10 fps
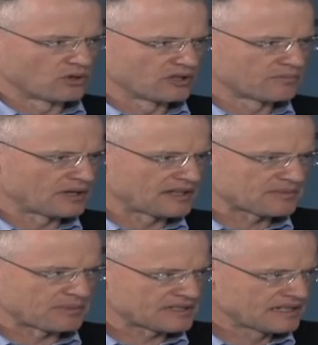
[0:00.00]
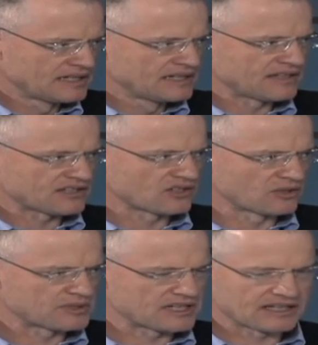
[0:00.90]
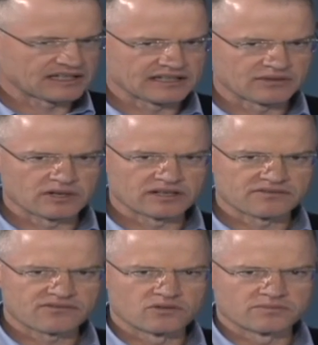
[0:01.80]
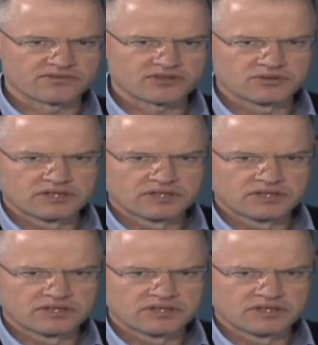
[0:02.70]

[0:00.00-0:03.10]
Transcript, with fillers: bullion price, but that's not a particularly well-informed view.